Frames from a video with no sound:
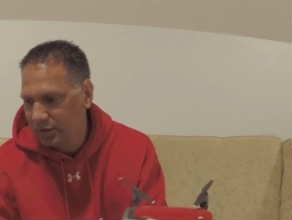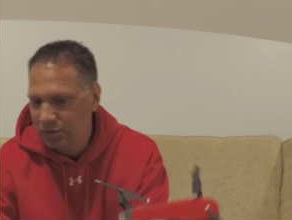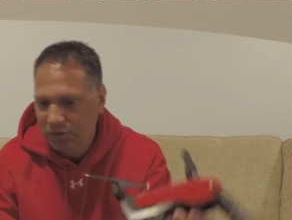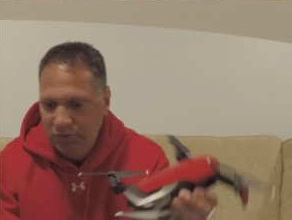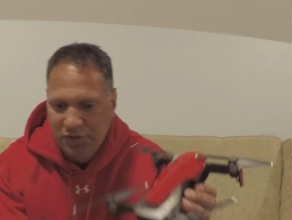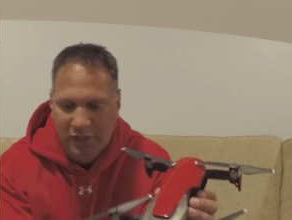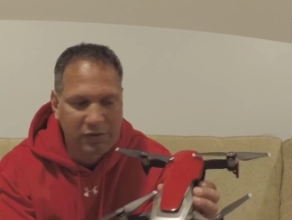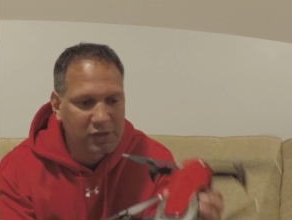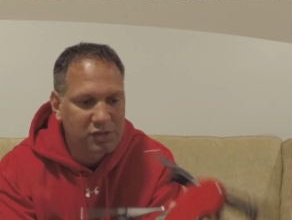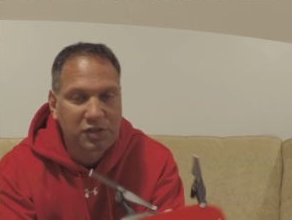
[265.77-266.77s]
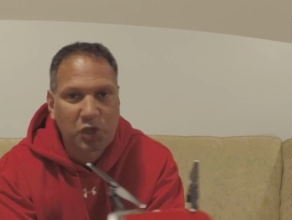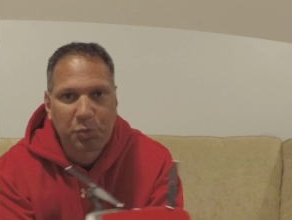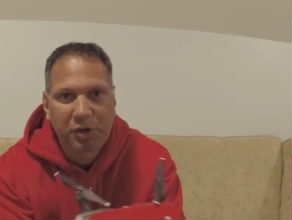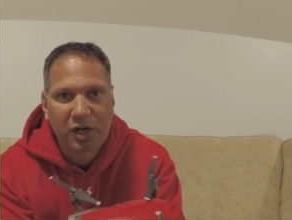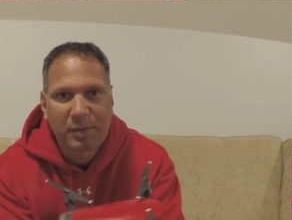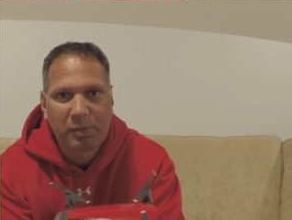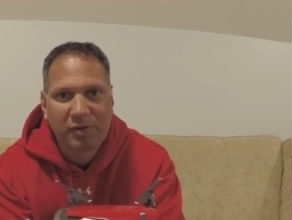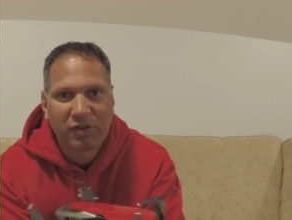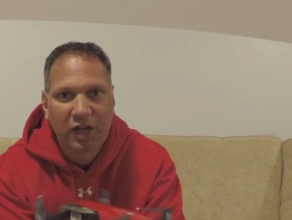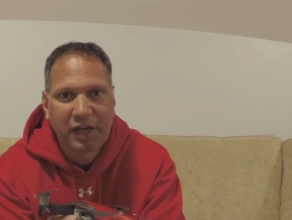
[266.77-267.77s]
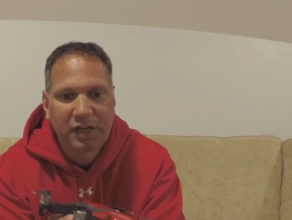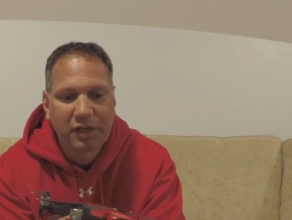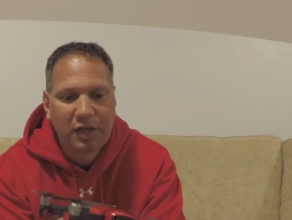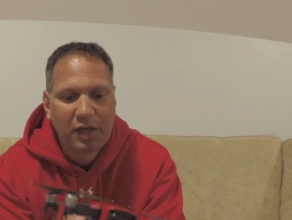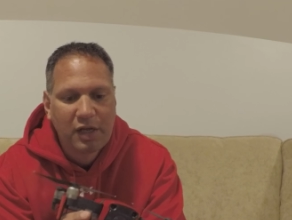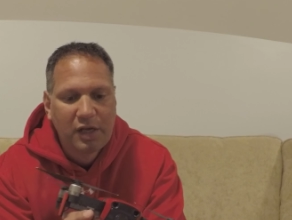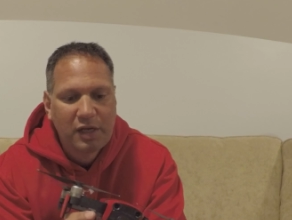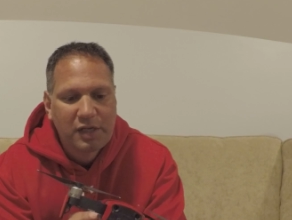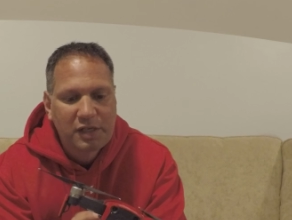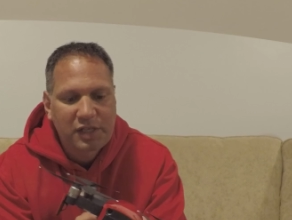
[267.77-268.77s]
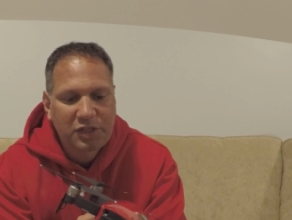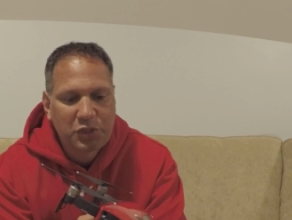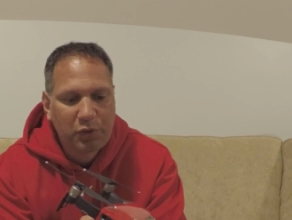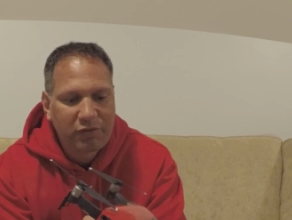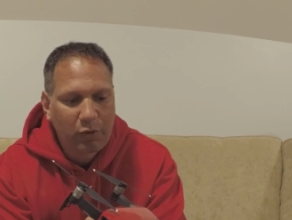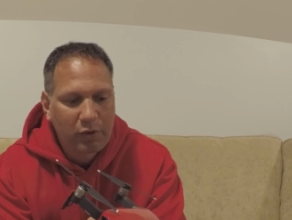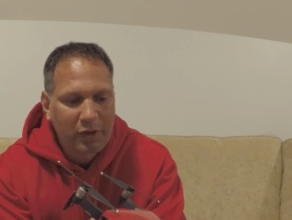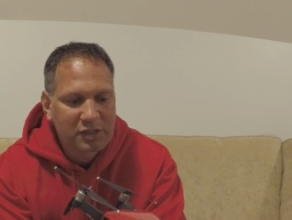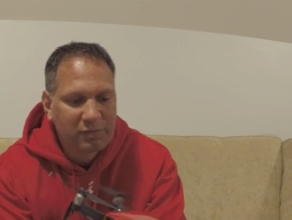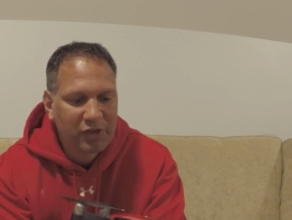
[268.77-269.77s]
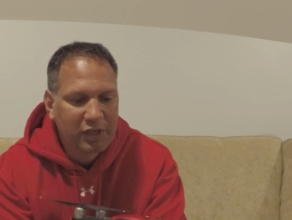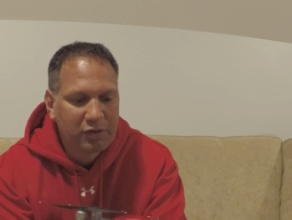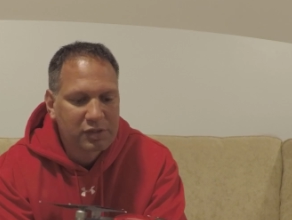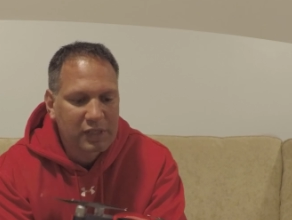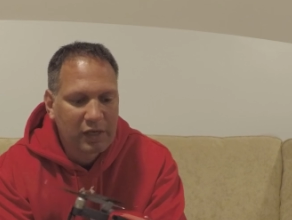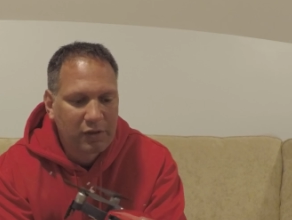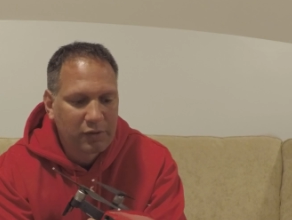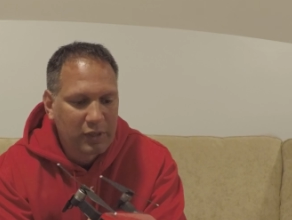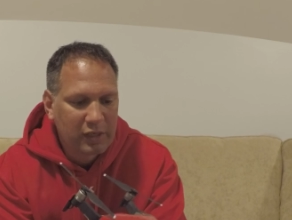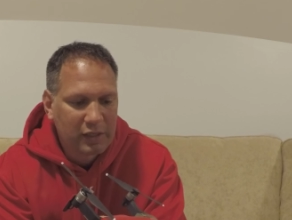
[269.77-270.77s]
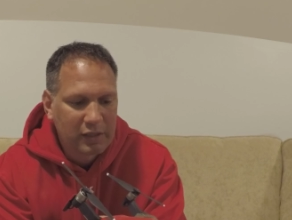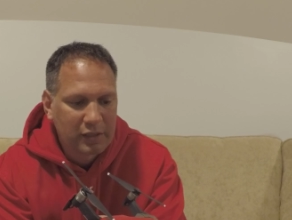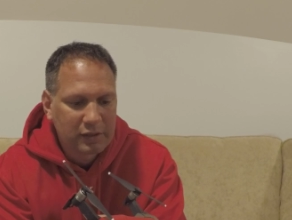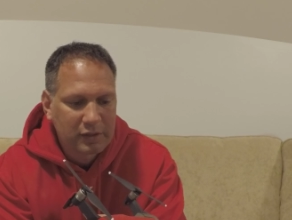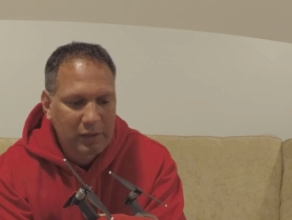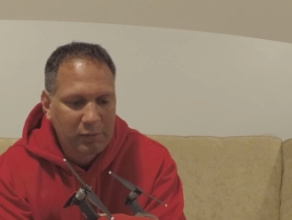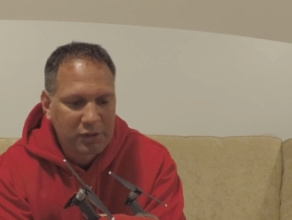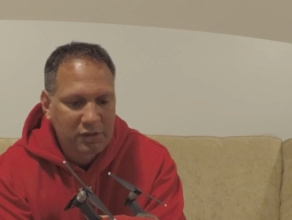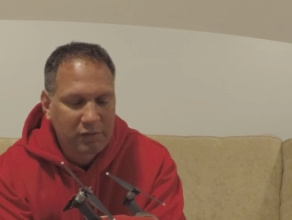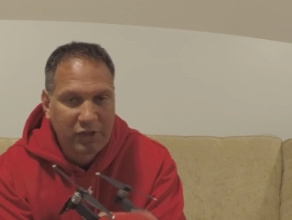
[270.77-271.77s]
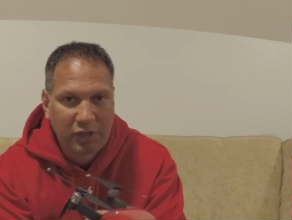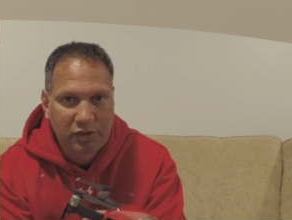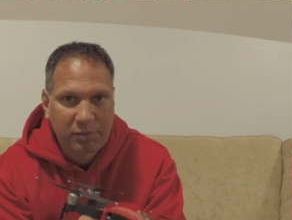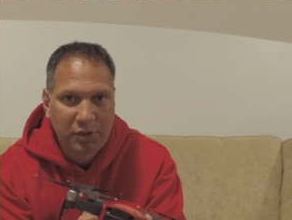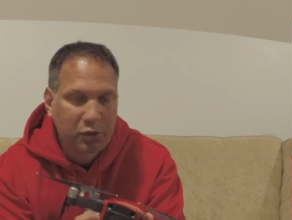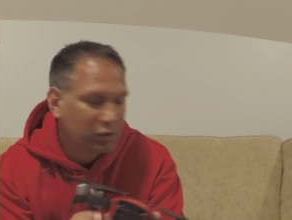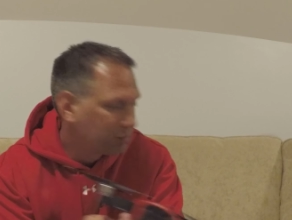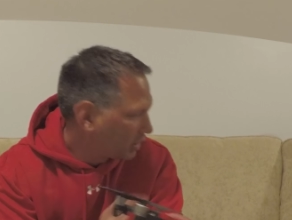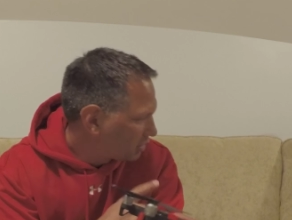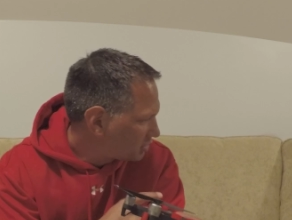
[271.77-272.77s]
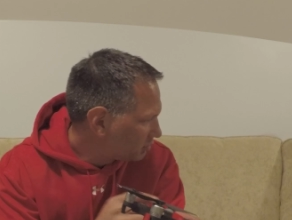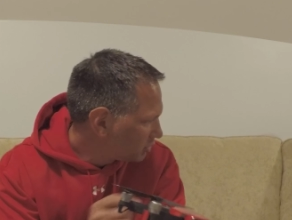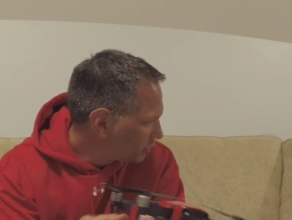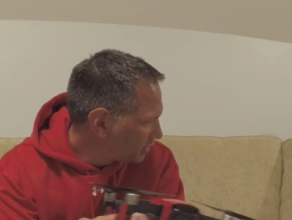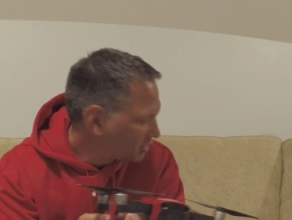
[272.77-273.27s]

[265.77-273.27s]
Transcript: Just received this, just open it up. I'll be flying it. Stay tuned if you want to watch some videos, how much the videos I'm going to do a comparison between the